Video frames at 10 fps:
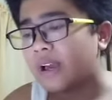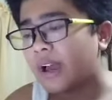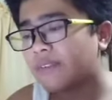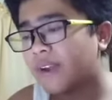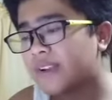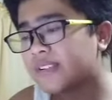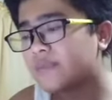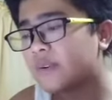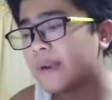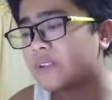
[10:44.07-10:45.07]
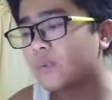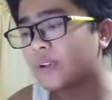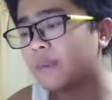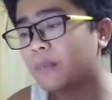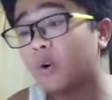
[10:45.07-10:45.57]
Afghanistan remains one
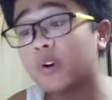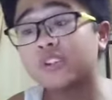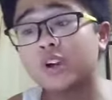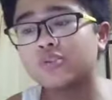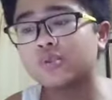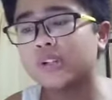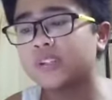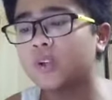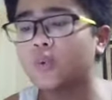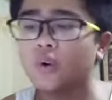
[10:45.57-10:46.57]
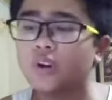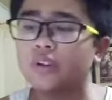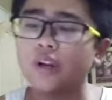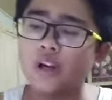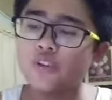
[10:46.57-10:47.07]
of the poorest countries in the world